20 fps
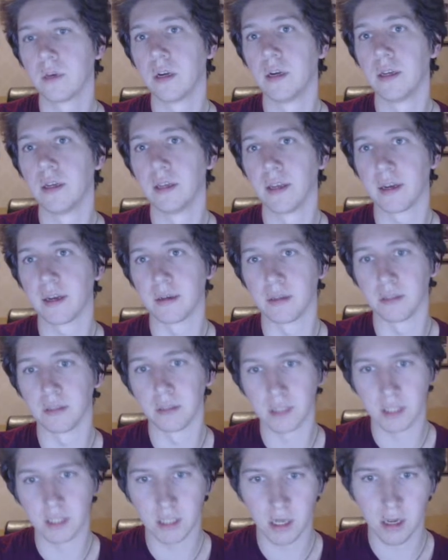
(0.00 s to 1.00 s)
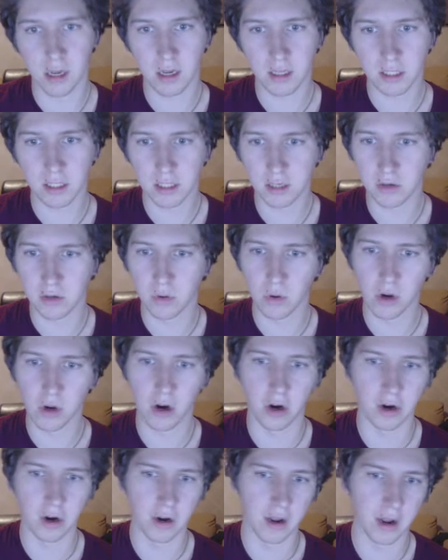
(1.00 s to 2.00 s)
Yeah, it's a cool
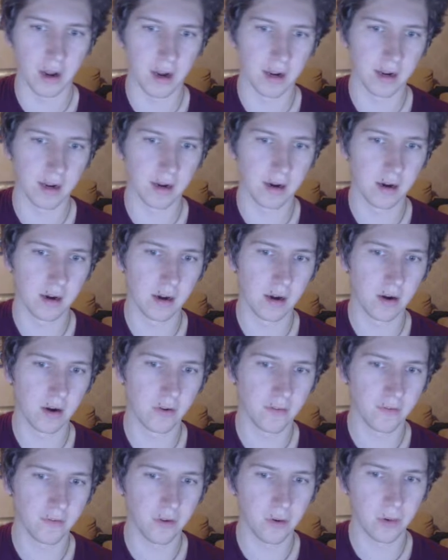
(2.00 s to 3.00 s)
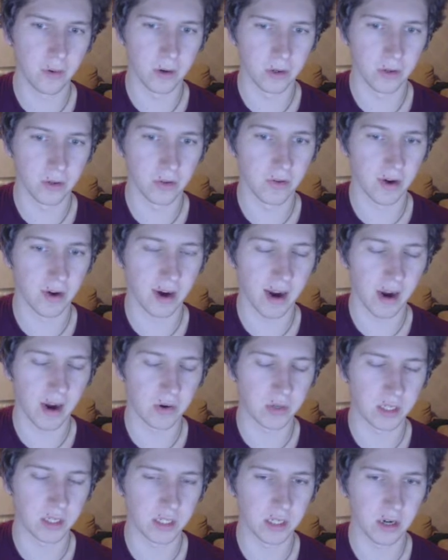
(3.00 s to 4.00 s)
card. I look forward to try
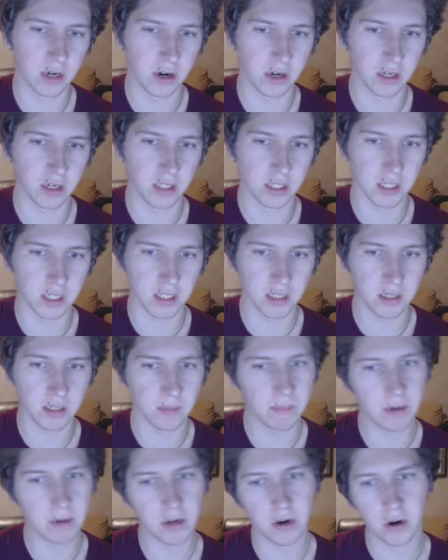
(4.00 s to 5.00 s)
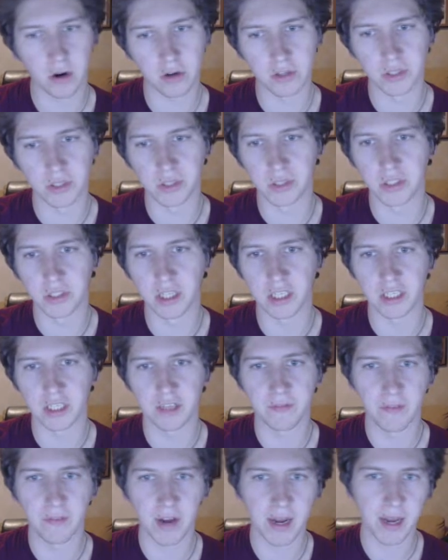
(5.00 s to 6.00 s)
out this card, because it's a bit hard to
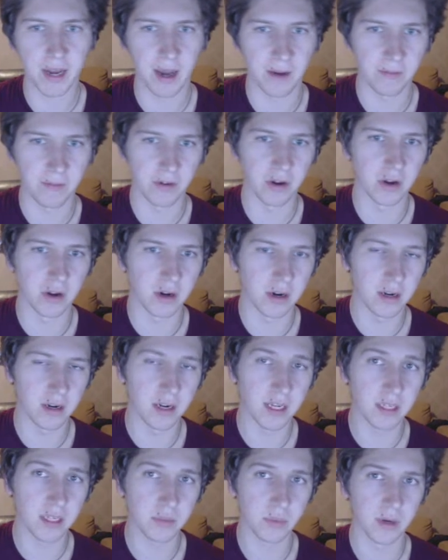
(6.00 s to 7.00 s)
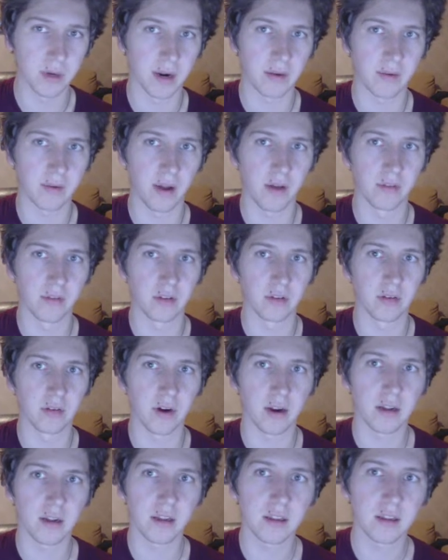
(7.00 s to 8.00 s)
justify how good it is without having
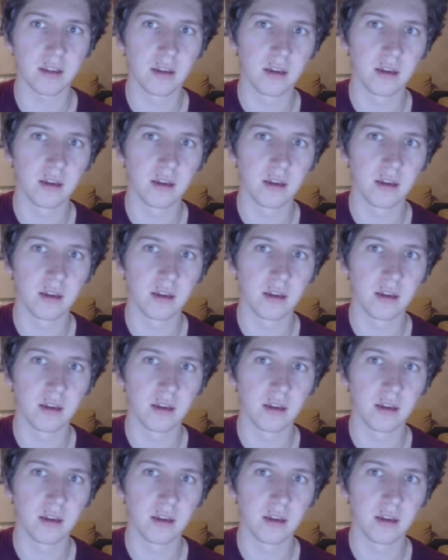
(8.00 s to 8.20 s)
tried it.